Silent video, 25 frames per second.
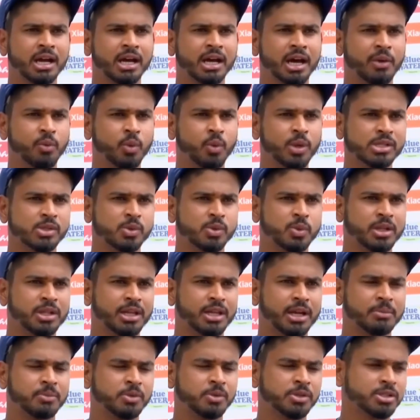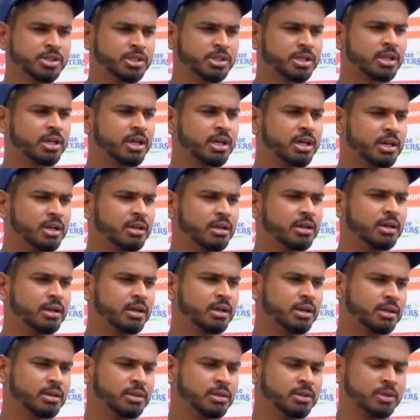convinced with that position, and
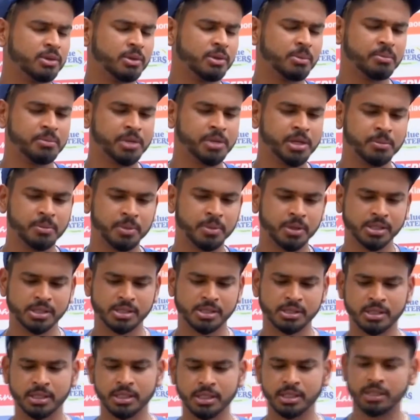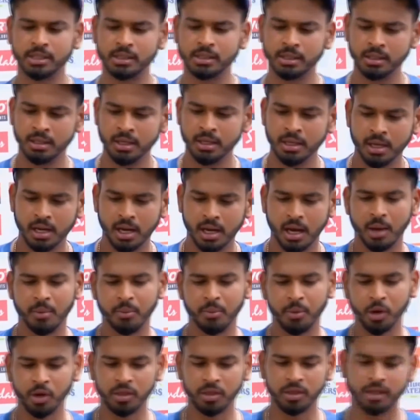you know, me personally,
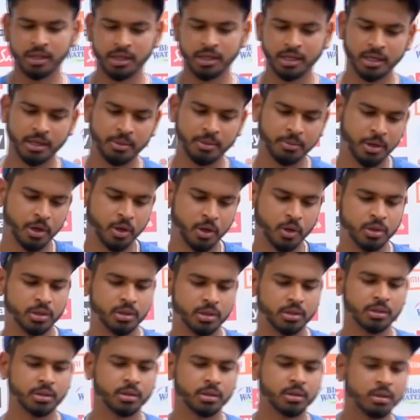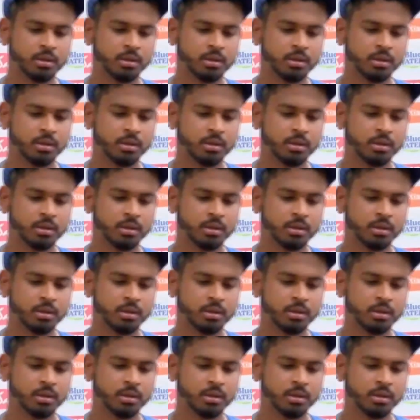I'm not thinking about